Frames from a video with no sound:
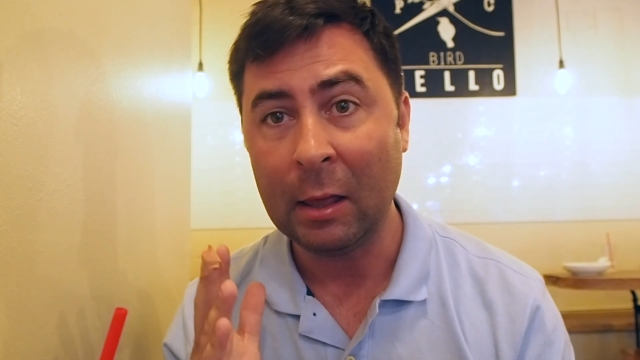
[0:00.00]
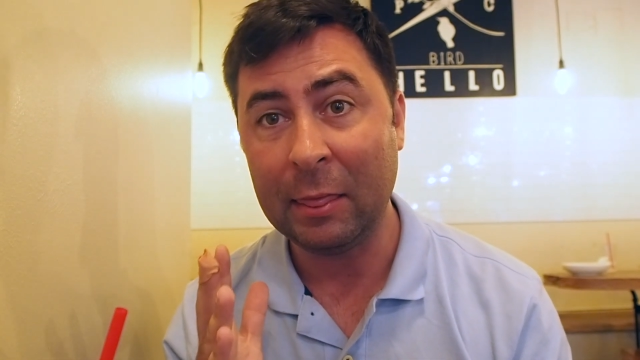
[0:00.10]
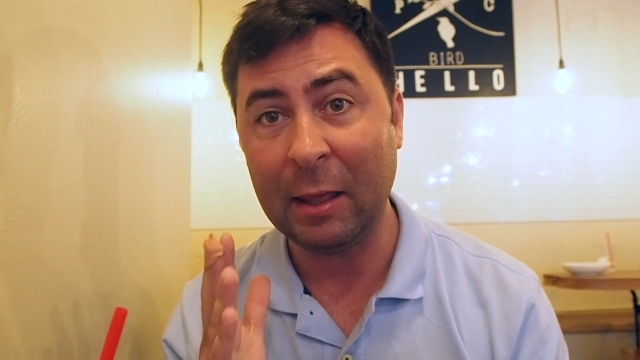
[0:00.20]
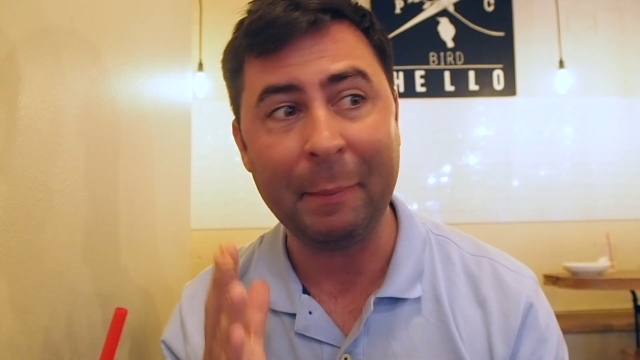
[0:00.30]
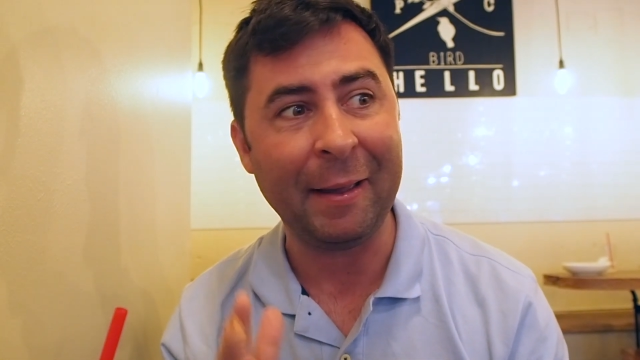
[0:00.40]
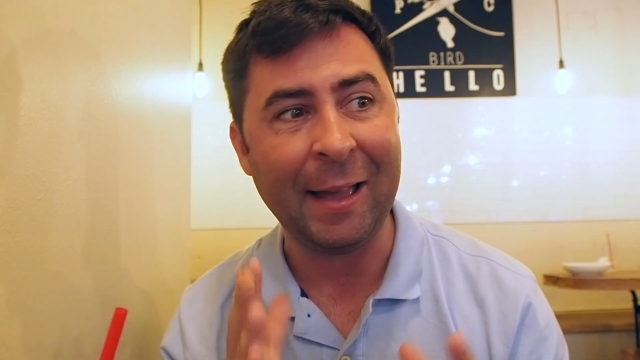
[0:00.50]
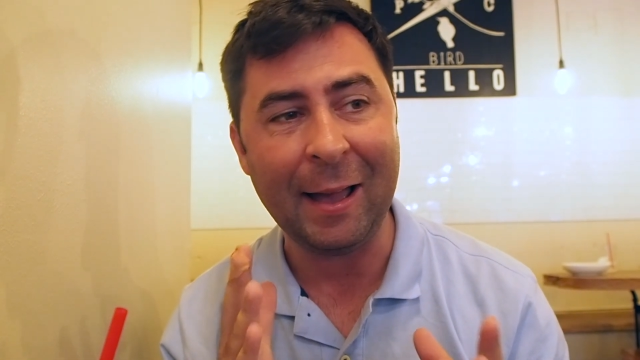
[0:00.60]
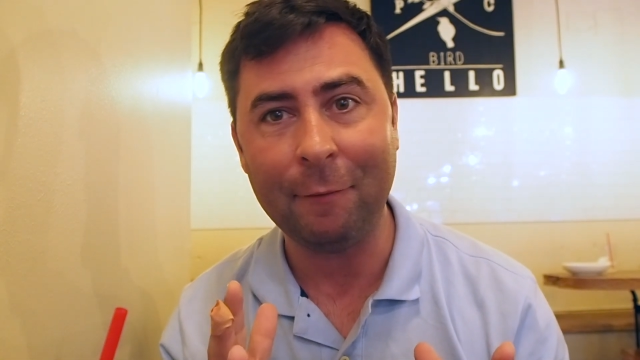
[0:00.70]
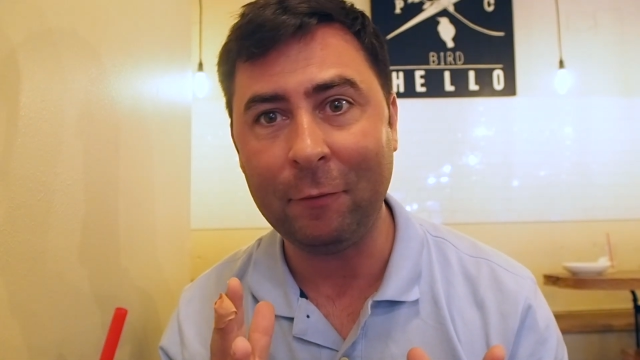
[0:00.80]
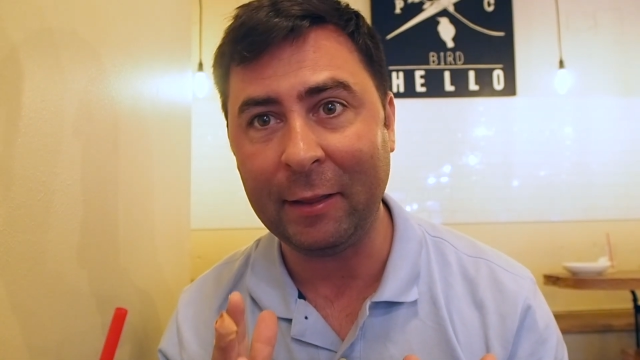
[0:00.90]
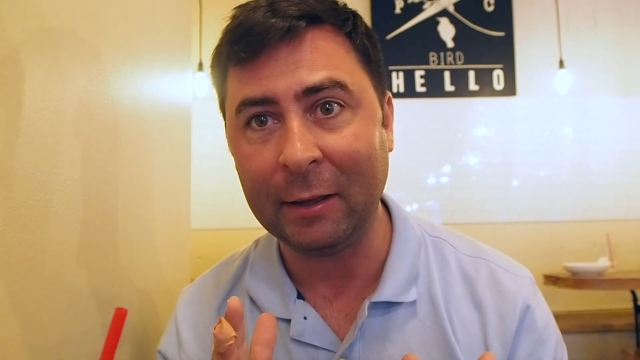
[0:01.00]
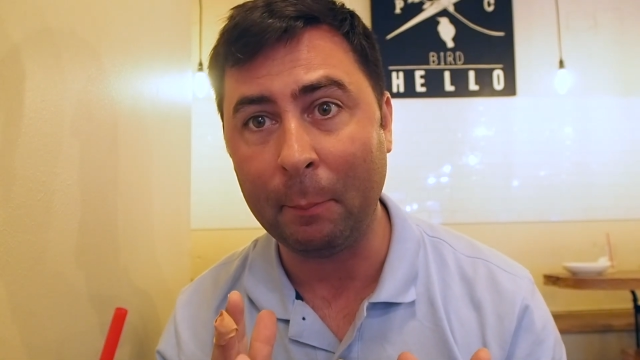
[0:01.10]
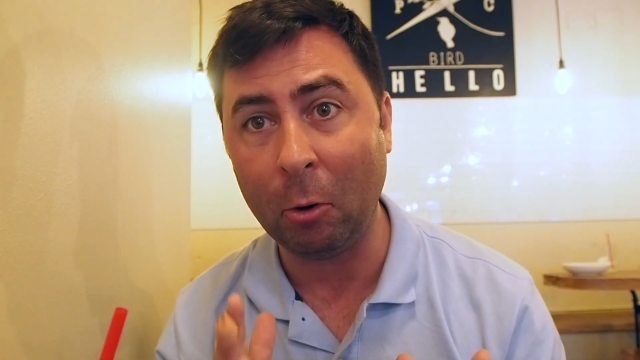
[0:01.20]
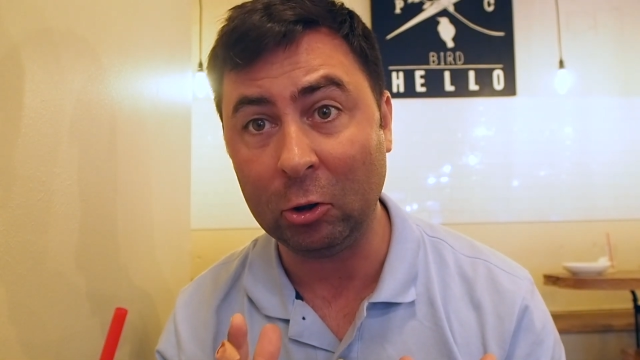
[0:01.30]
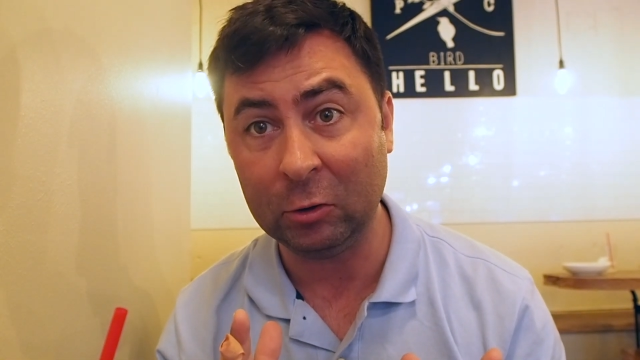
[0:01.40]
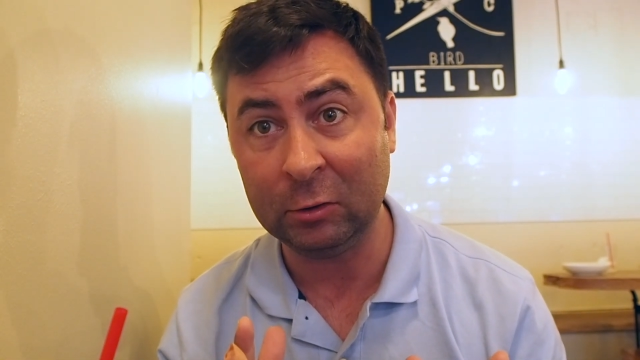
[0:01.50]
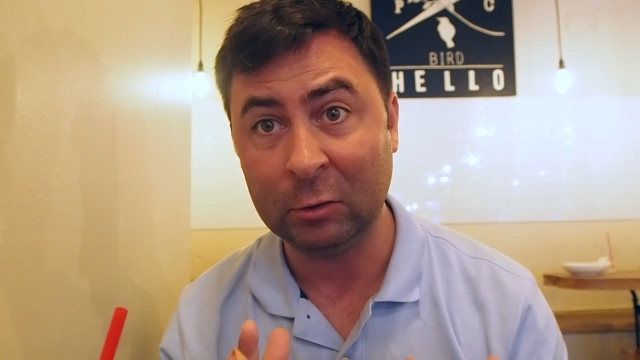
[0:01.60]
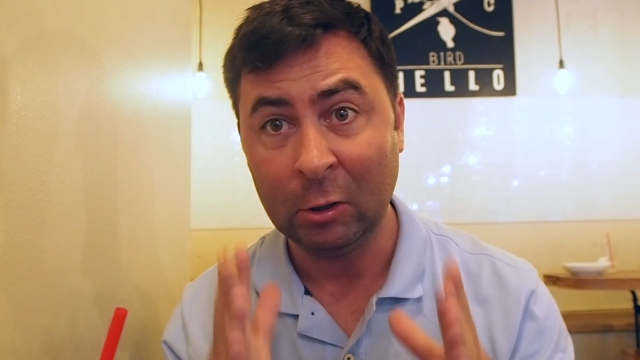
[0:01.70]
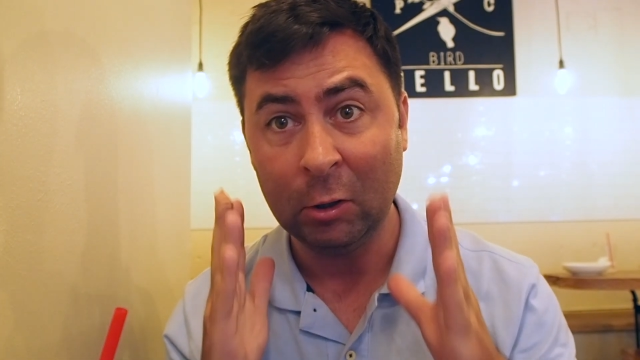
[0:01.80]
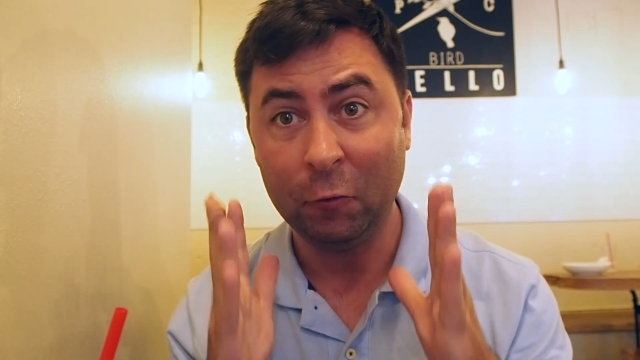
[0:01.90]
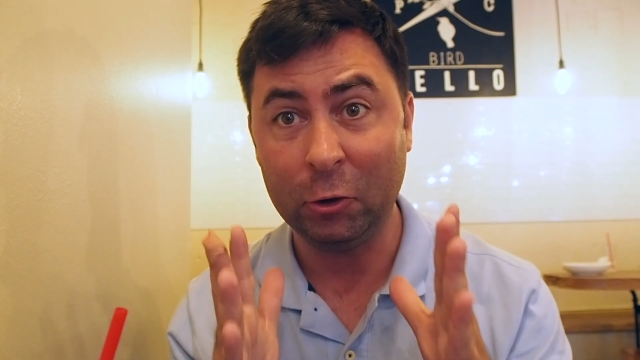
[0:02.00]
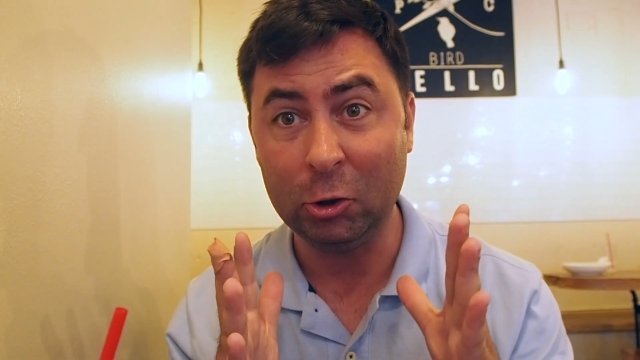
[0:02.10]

they might have like a box for